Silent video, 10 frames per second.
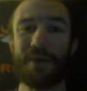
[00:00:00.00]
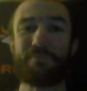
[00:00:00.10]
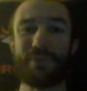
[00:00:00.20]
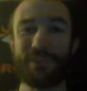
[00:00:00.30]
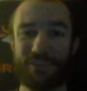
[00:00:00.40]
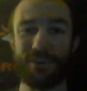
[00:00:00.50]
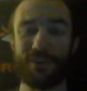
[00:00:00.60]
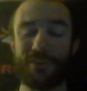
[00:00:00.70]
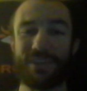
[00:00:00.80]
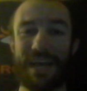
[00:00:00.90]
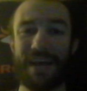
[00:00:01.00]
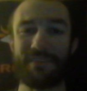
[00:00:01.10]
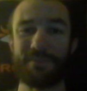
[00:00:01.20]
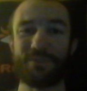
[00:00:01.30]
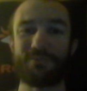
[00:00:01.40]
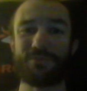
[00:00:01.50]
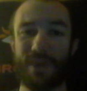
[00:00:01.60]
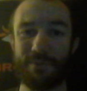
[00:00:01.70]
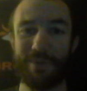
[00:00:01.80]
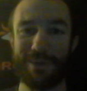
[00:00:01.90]
be sure to have them
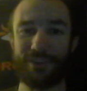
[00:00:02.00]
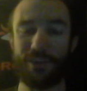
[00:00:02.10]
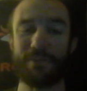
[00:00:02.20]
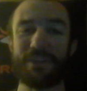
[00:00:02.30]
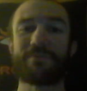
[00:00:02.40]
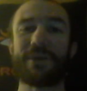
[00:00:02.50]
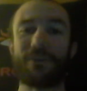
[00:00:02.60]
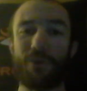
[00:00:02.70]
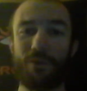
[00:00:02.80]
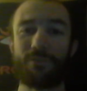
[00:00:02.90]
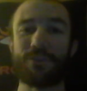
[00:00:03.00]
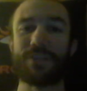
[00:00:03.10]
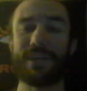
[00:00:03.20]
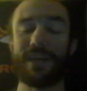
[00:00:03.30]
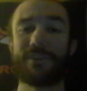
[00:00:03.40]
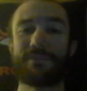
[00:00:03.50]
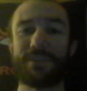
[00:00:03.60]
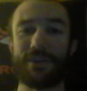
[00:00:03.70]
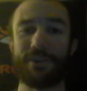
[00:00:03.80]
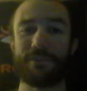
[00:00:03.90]
subscribe to my channel, because my goal for the end of
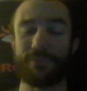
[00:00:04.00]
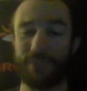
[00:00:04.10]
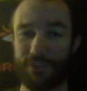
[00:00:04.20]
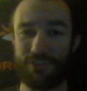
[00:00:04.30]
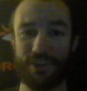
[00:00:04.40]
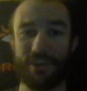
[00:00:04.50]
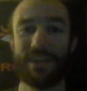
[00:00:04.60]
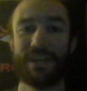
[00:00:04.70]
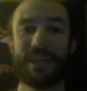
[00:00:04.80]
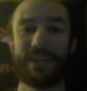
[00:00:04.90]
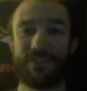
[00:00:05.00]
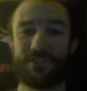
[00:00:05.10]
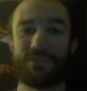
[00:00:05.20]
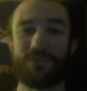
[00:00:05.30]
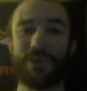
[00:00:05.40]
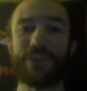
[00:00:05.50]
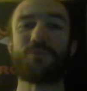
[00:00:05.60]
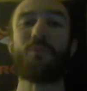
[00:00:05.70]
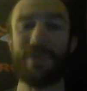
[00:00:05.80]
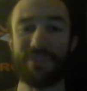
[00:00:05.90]
the year for this year is to reach
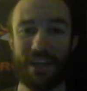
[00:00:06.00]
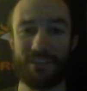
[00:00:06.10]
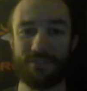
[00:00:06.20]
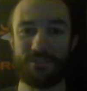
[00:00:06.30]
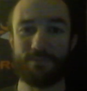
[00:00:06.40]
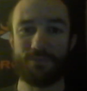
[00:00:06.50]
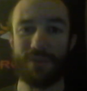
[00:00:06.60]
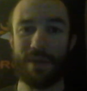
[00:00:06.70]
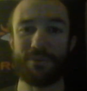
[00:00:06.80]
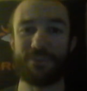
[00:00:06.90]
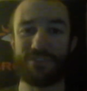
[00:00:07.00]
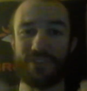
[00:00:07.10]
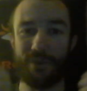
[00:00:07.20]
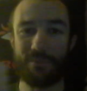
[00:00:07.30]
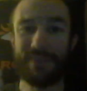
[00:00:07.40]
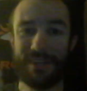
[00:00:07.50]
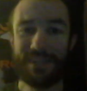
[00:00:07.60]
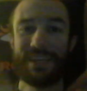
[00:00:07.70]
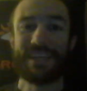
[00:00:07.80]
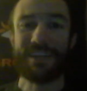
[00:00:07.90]
1,000 subscribers. So
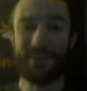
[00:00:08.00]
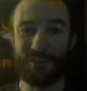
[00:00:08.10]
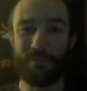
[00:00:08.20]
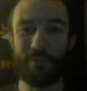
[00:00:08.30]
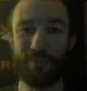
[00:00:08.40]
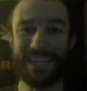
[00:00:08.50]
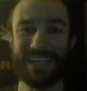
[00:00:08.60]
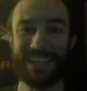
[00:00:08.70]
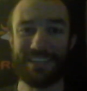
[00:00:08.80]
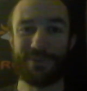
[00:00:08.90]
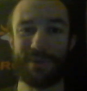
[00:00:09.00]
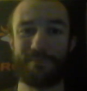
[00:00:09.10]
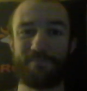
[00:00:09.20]
here's hoping we can get to it.